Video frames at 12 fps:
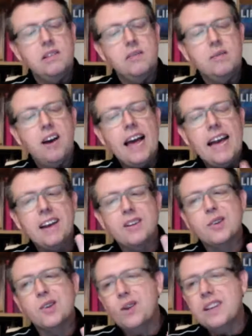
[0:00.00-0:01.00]
my hand
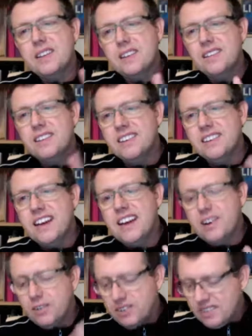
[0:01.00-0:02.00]
looks solid,
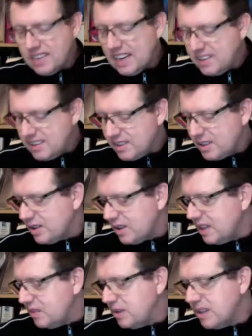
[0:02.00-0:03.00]
yeah, or this desk looks
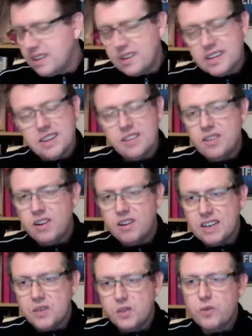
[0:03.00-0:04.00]
solid, but it's not.
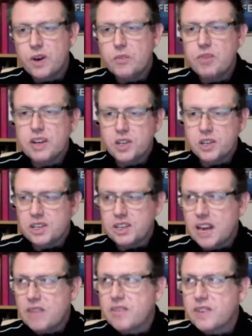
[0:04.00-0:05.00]
It's all vibration.
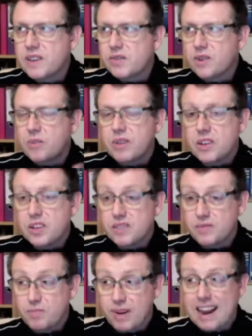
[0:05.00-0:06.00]
Everything is vibration.
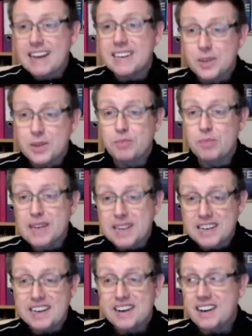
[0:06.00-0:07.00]
The planet's
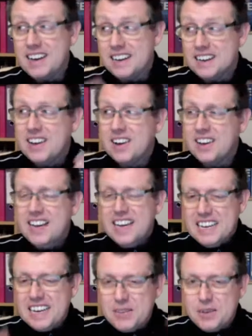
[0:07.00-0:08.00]
spinning at like,
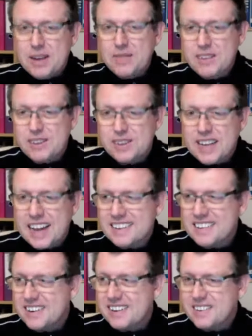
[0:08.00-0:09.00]
whatever the
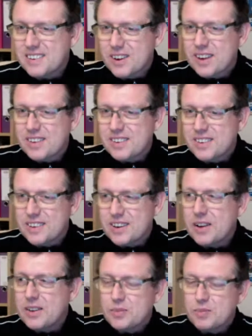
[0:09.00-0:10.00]
stats are,
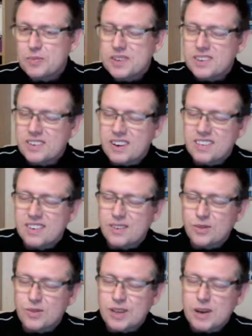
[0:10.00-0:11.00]
the
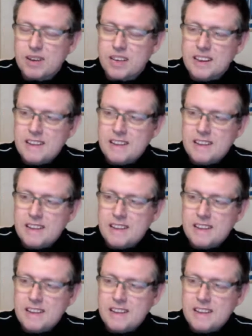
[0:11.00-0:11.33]
scientists will tell me.